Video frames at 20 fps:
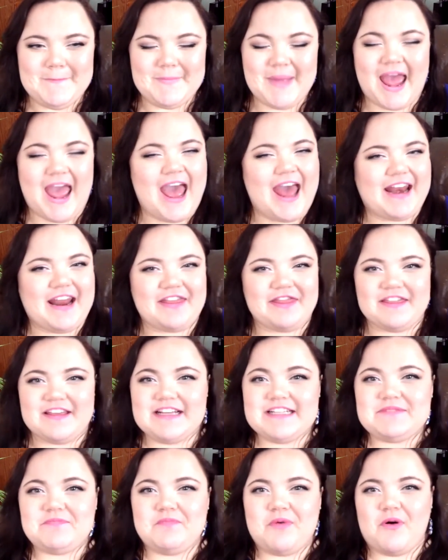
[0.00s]
And at
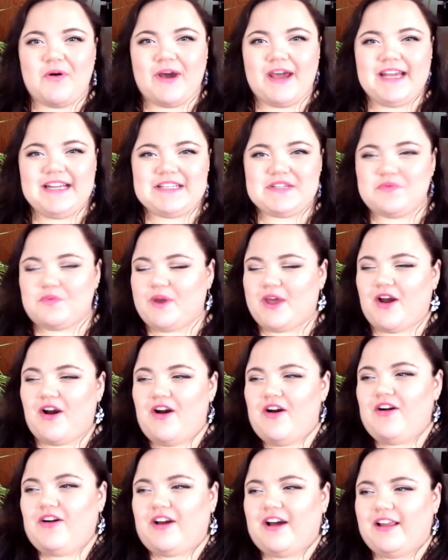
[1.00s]
this point, we all
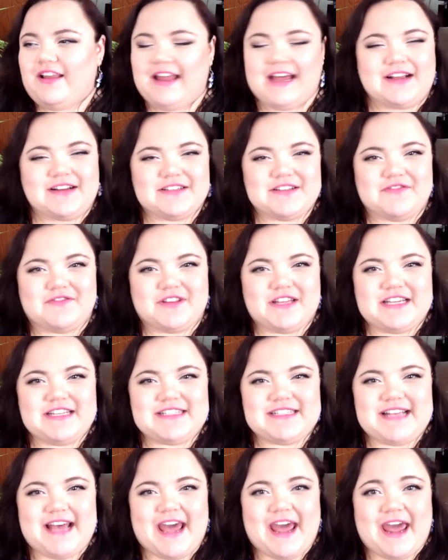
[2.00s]
collectively
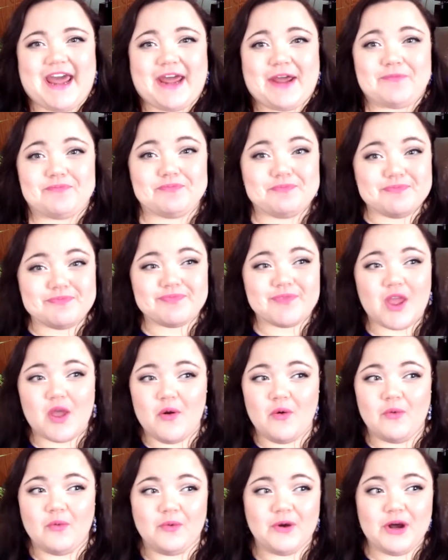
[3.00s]
say,
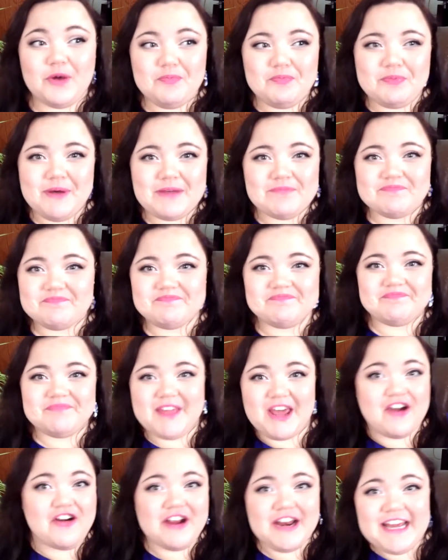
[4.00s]
whoop,
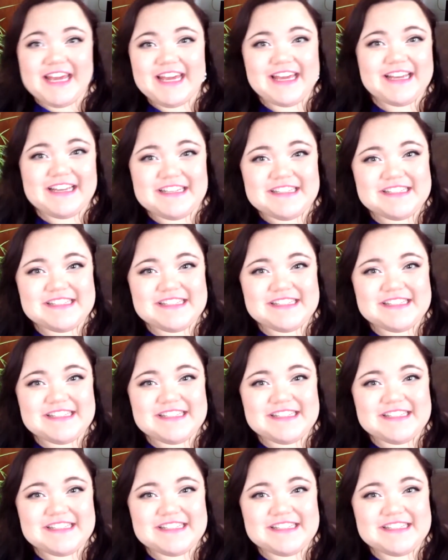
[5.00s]
there it is.